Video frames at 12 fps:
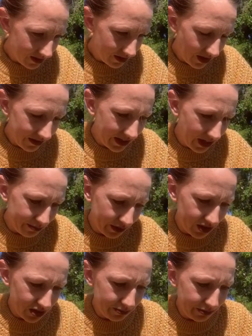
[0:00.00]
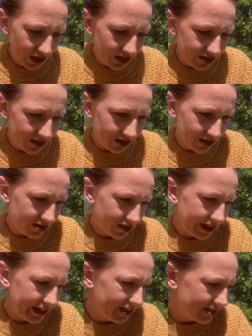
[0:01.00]
I've got a bunch of bugs on this
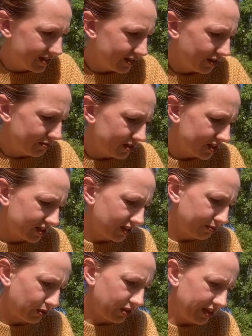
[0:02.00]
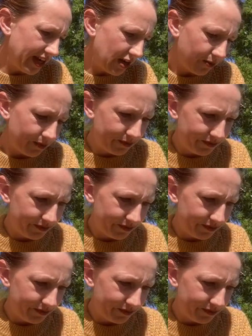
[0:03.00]
lettuce, so I'm just gonna pull it out.